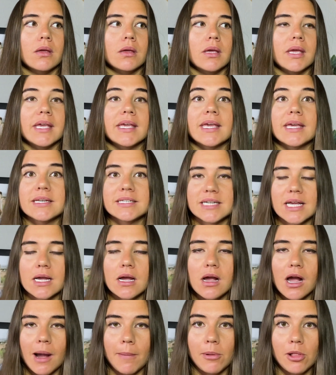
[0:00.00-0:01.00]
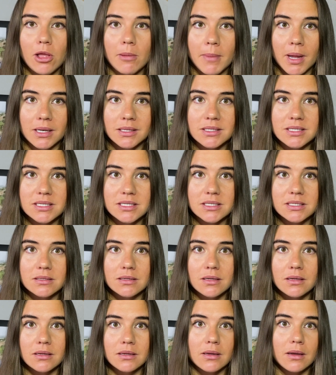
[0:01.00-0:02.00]
it can take a couple of months,
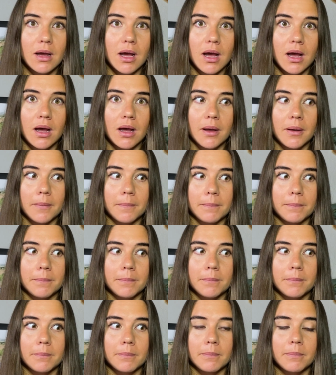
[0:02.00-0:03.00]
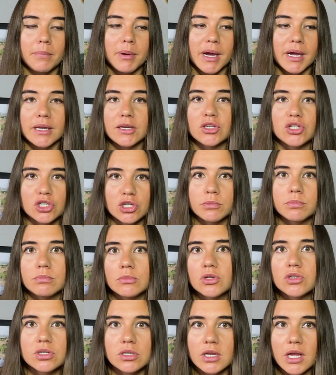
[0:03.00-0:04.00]
but
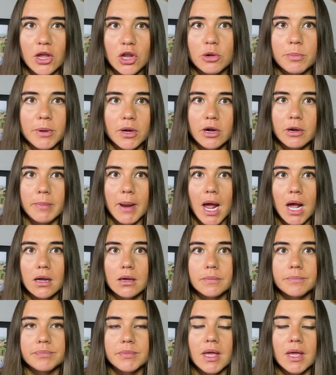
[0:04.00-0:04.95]
you should get your period back.